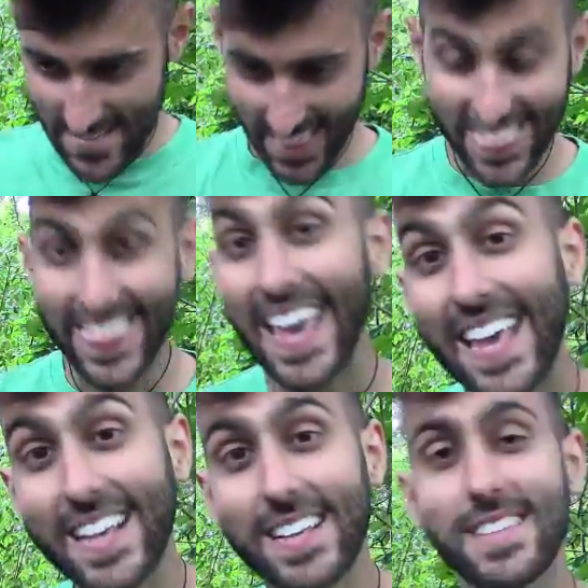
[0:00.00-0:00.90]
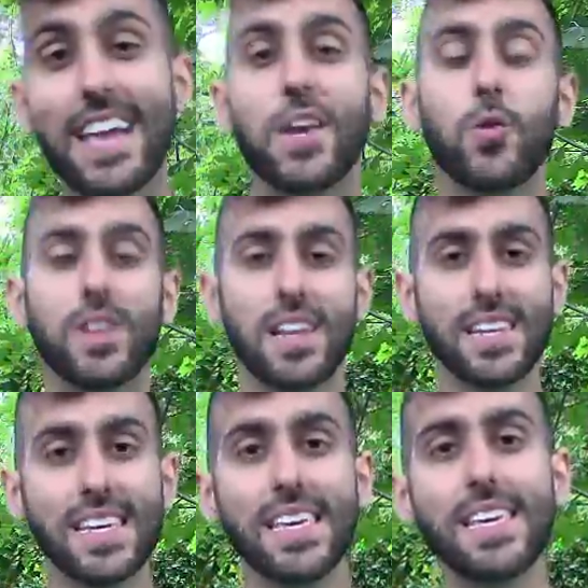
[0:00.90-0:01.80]
thing that you want to
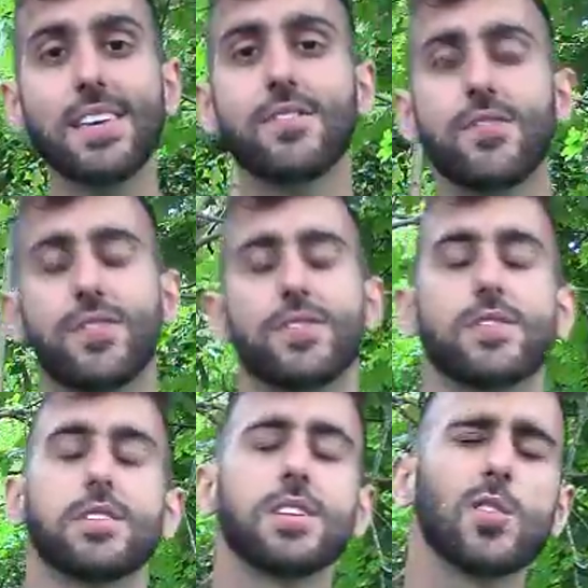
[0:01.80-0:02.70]
leave in the